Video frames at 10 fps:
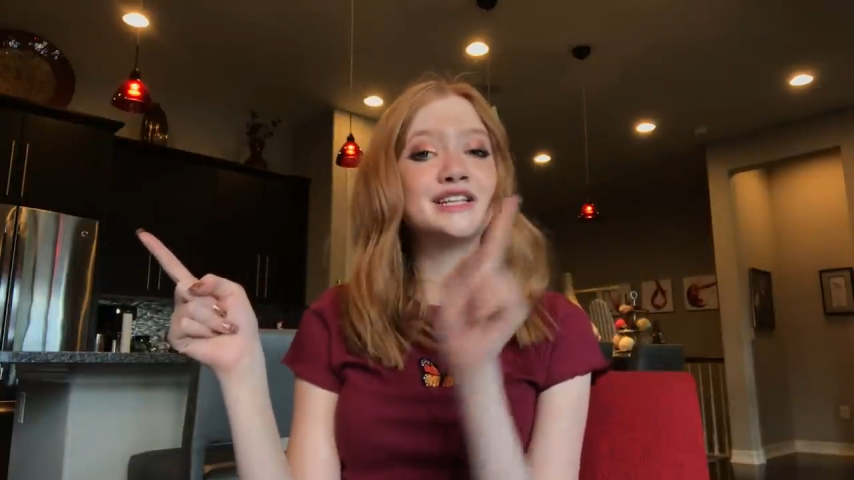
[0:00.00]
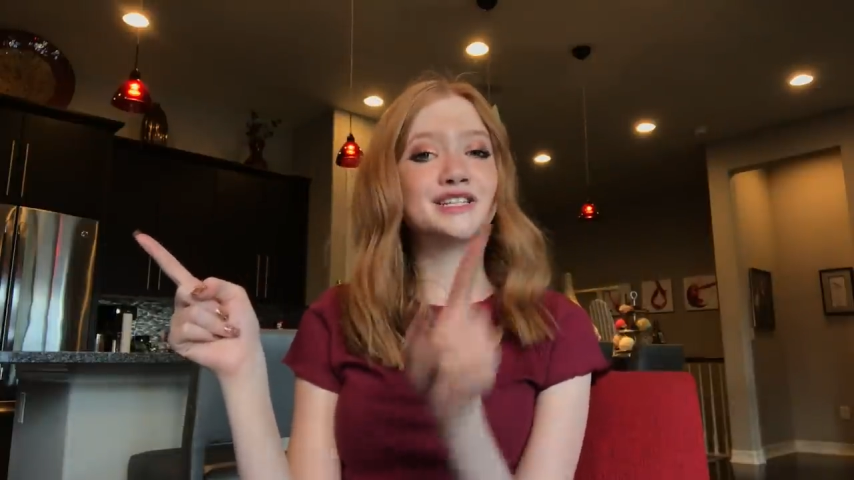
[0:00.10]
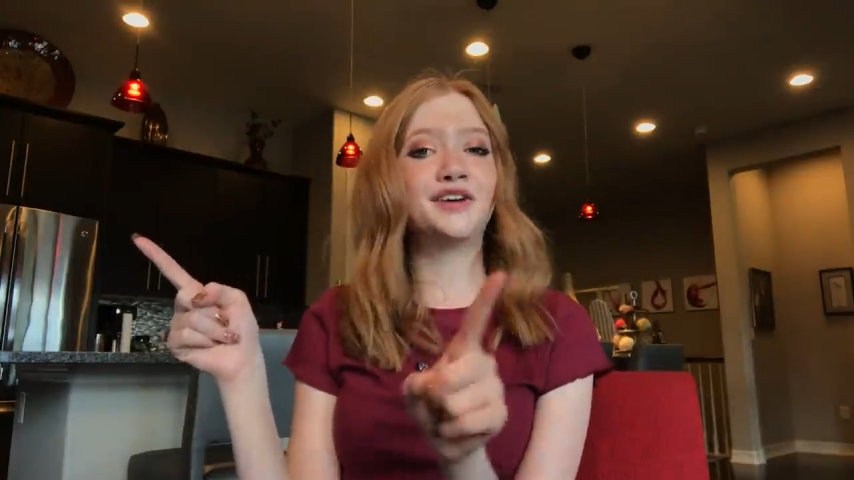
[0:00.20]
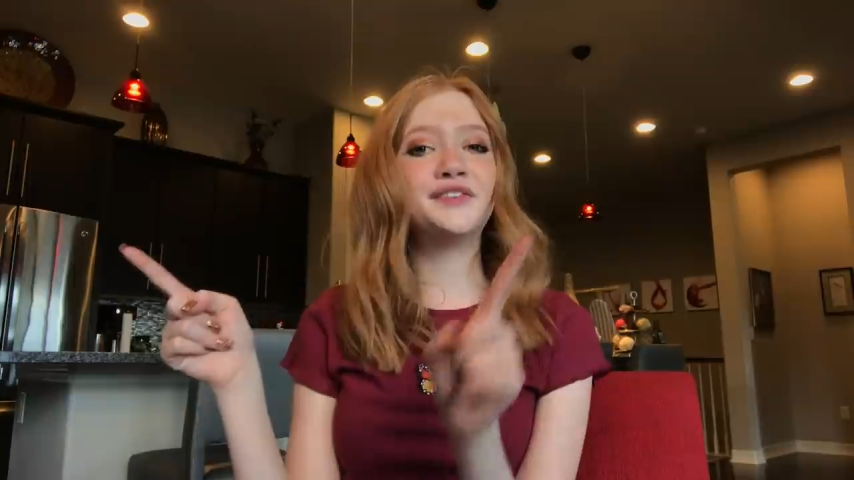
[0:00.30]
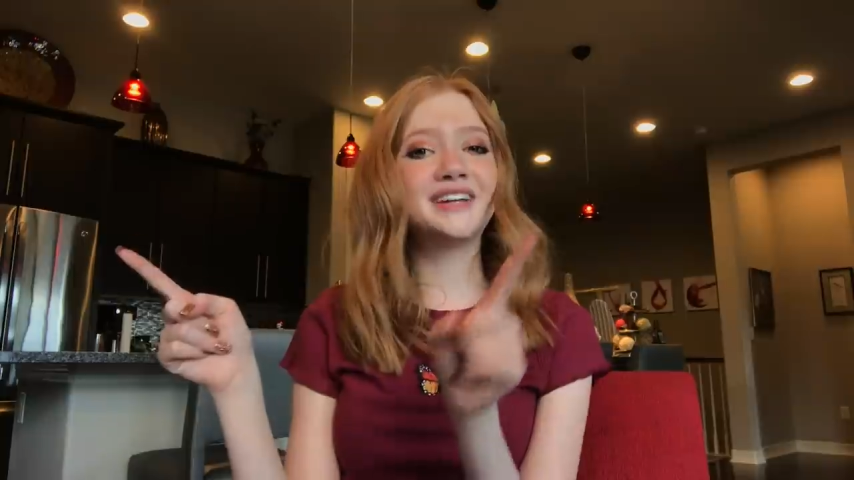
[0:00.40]

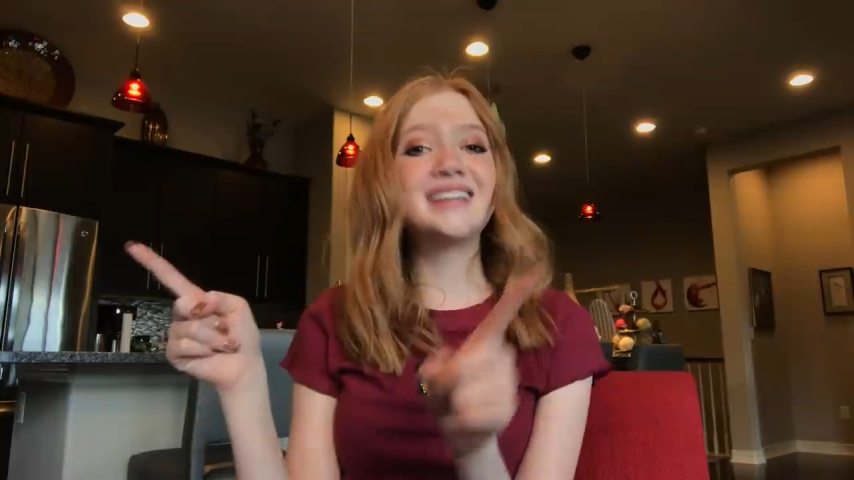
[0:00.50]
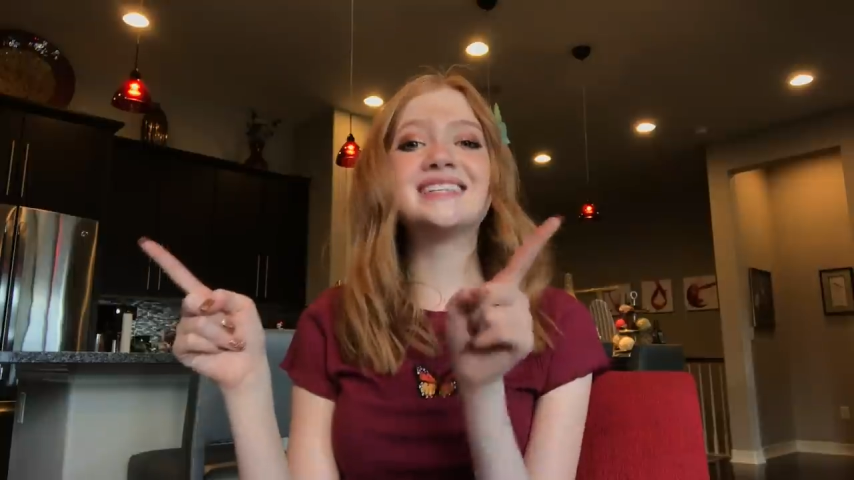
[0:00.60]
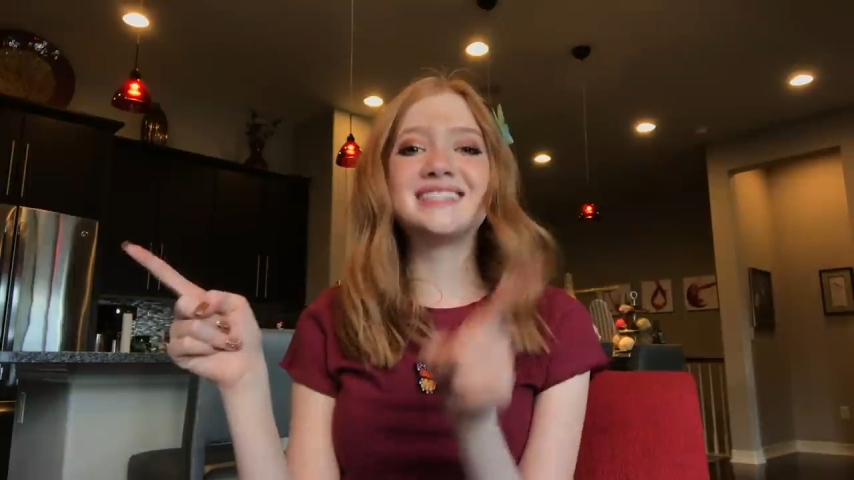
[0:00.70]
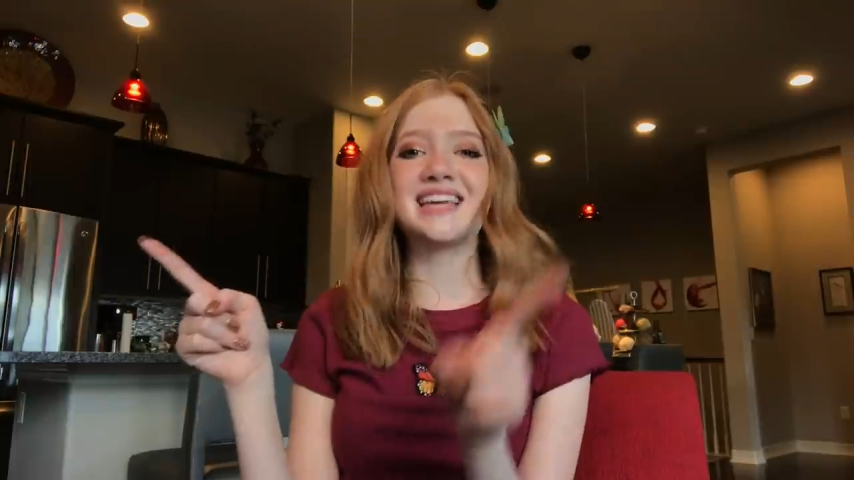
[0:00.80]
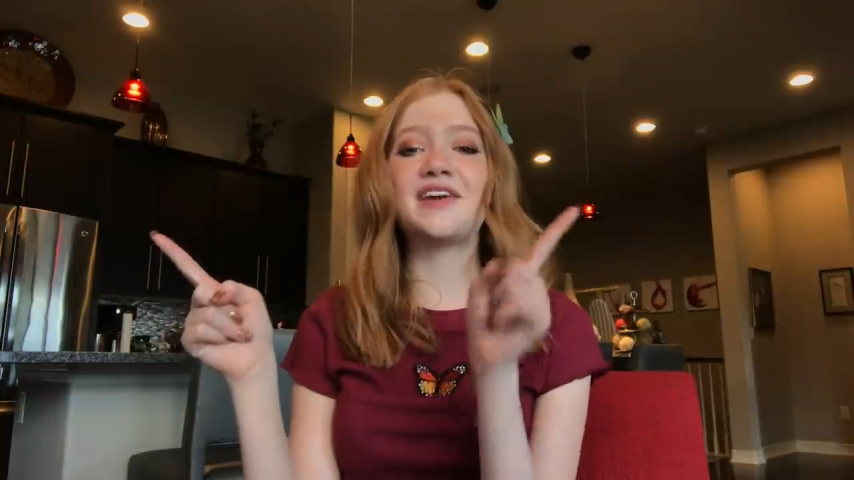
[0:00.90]
Don't forget to
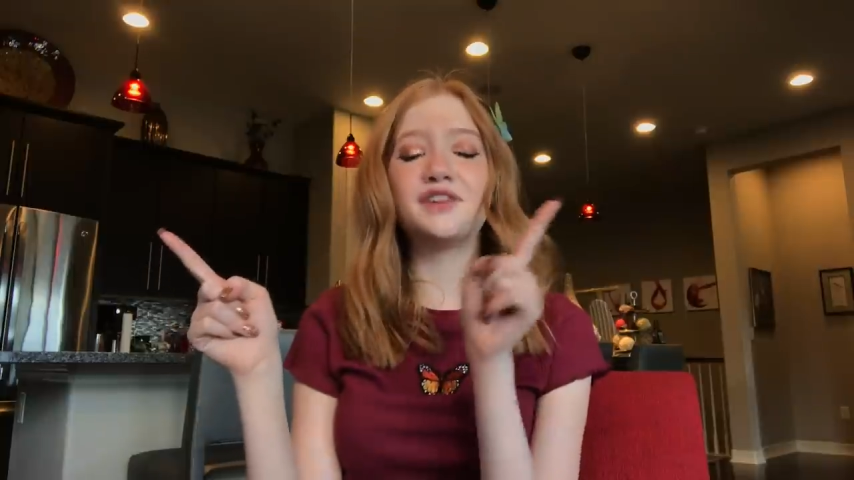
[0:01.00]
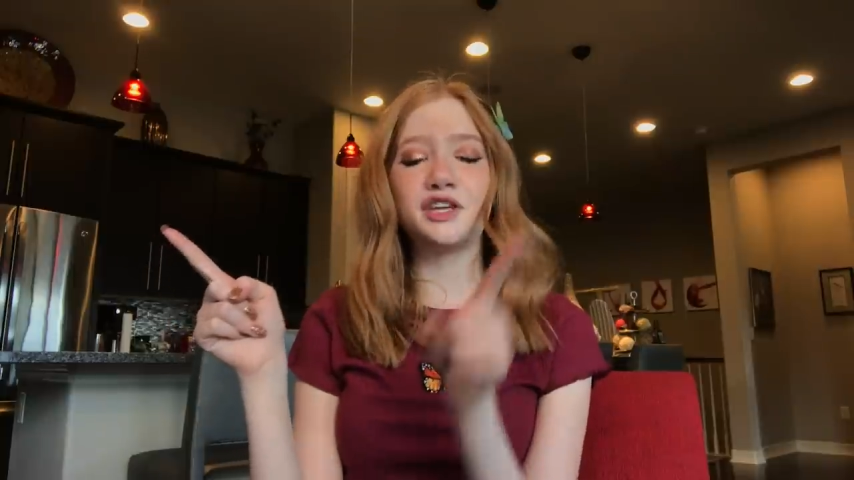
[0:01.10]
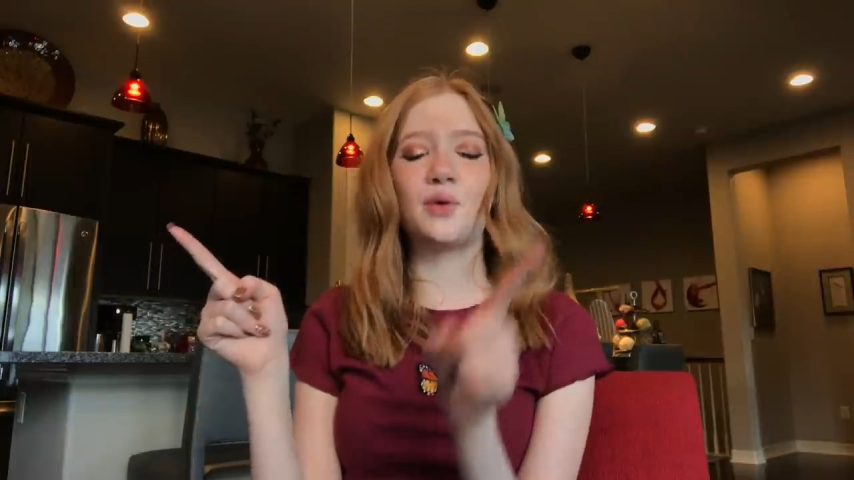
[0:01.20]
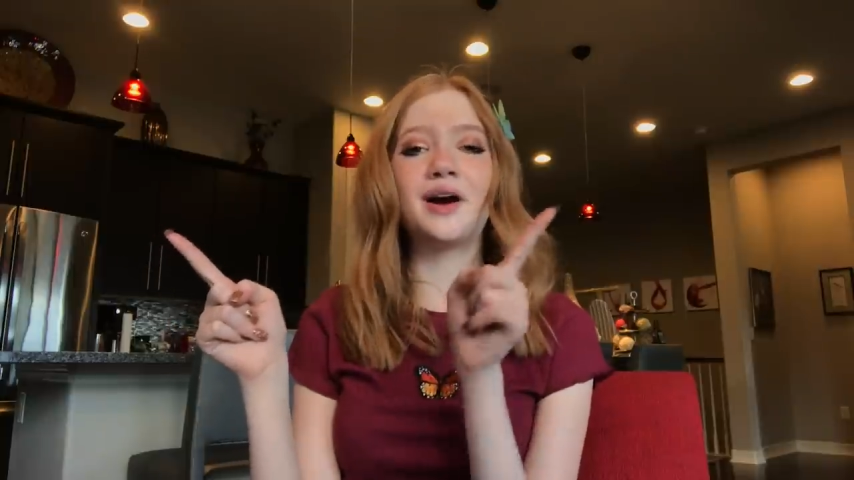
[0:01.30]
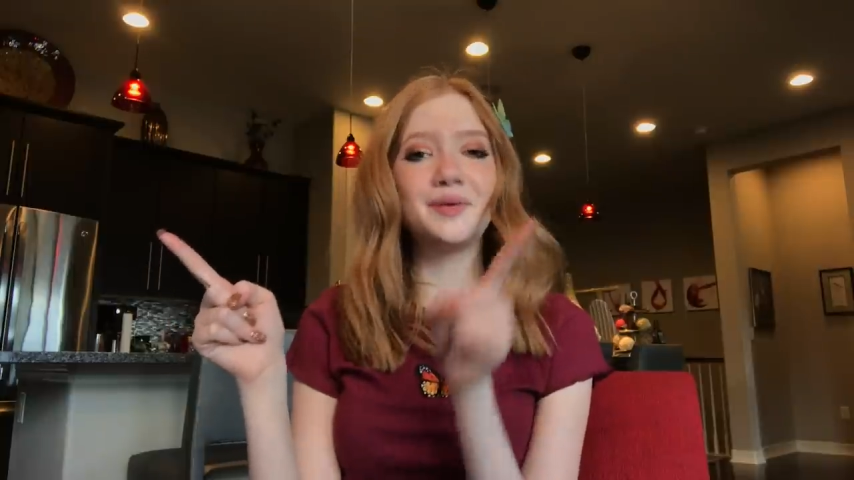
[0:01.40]
save
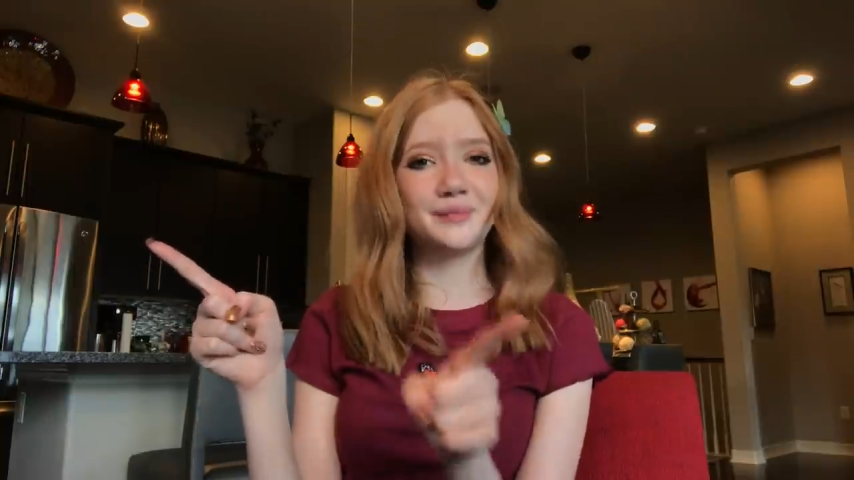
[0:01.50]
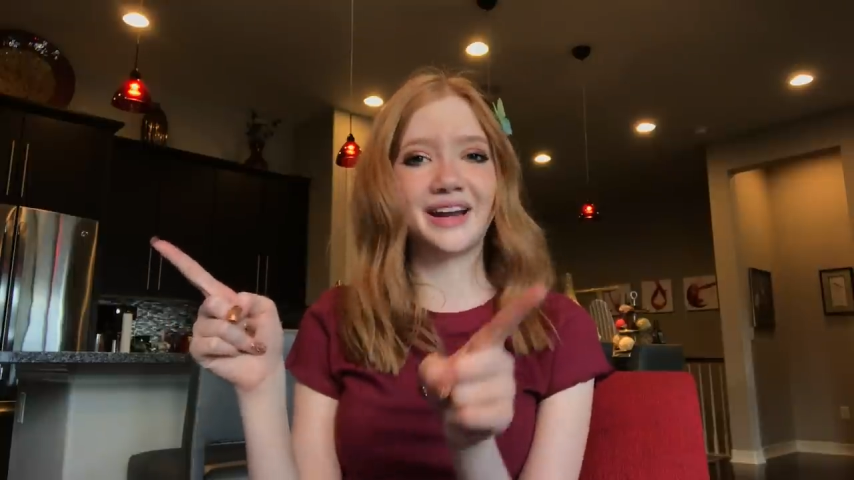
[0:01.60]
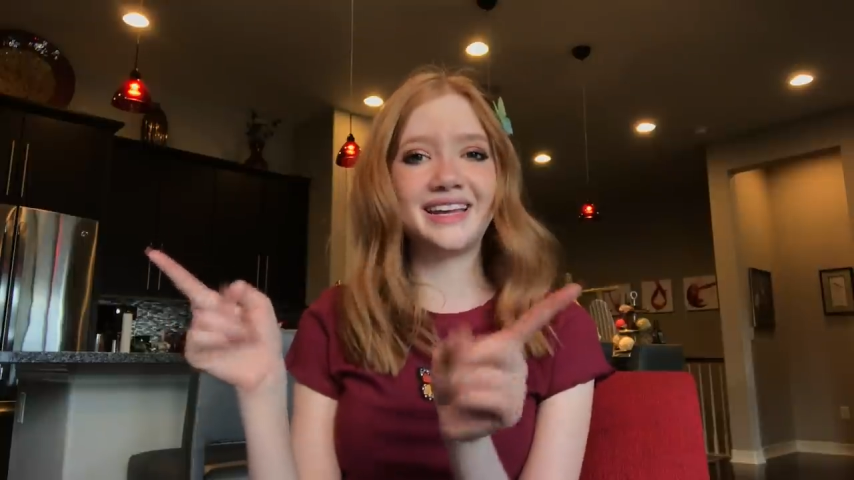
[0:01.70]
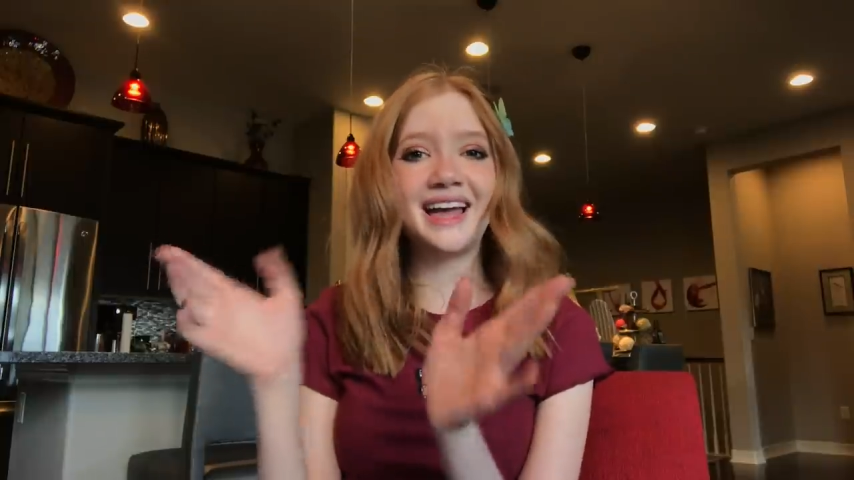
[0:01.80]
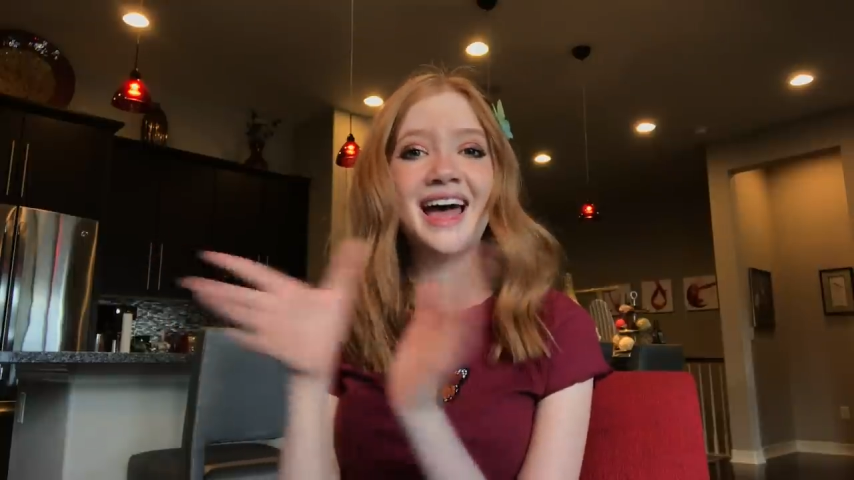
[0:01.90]
your
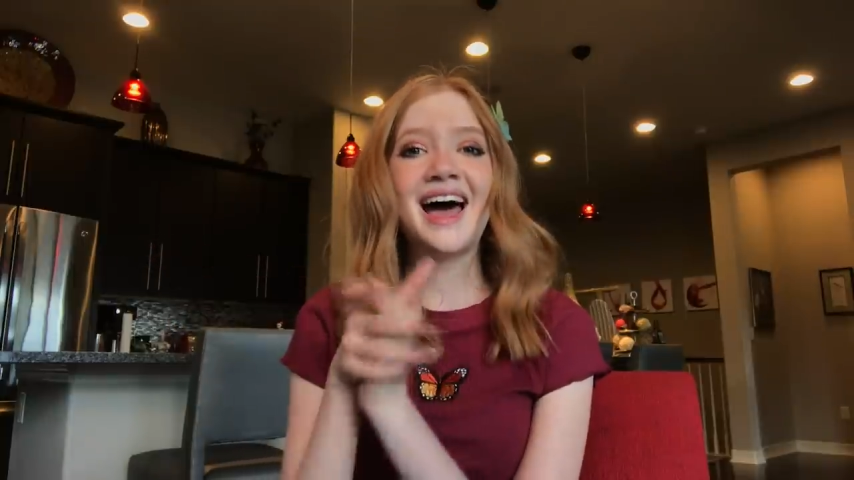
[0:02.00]
money.